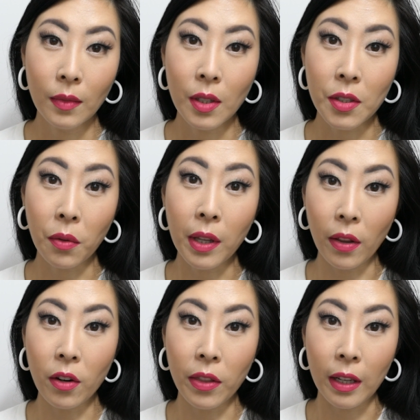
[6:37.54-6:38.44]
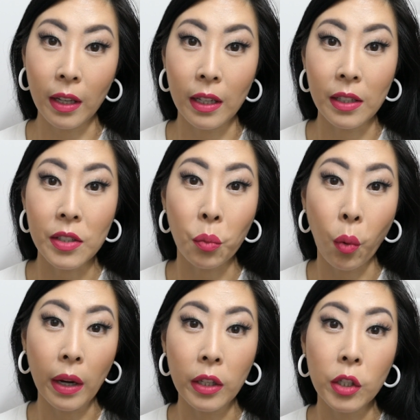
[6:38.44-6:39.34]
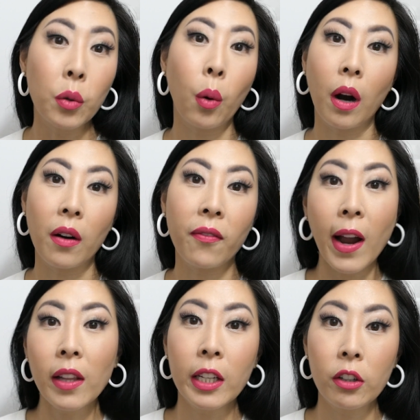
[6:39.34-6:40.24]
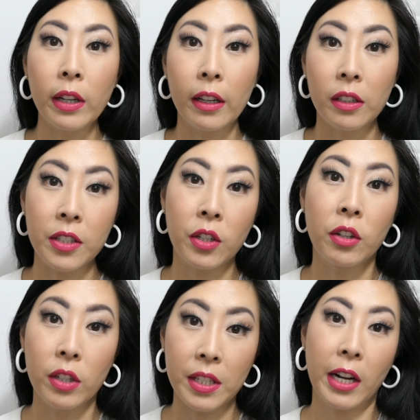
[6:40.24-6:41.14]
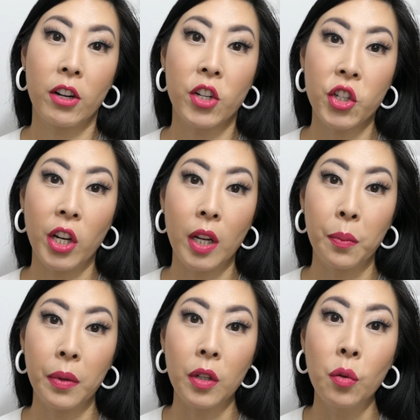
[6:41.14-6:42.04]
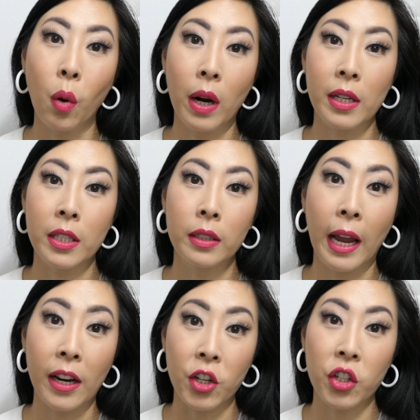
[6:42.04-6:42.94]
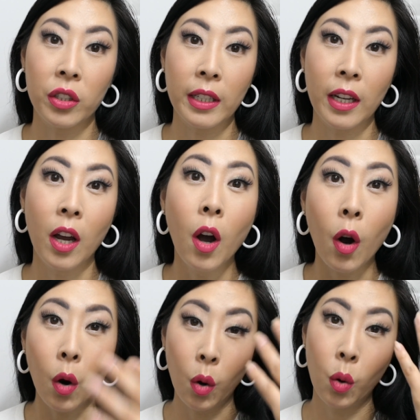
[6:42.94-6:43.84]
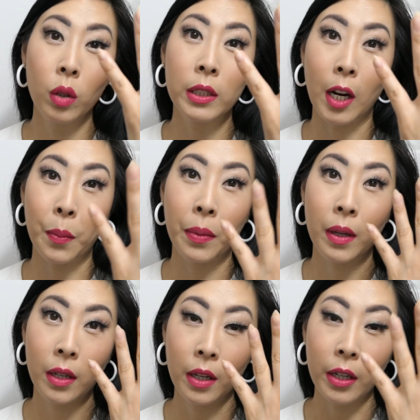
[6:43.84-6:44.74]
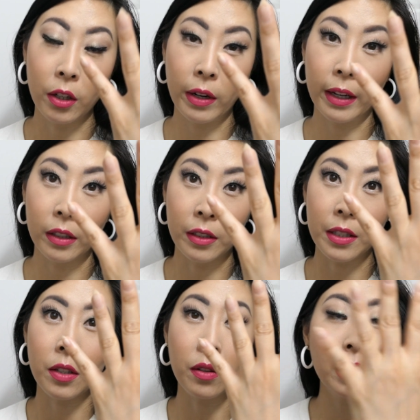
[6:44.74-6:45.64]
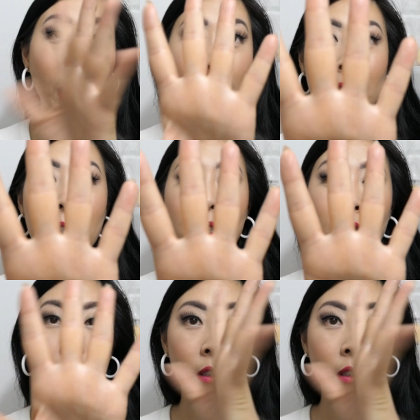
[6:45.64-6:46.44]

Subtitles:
So the other thing is, when you are filing your nails to your desired shape, you want to actually hold up your nails to the light.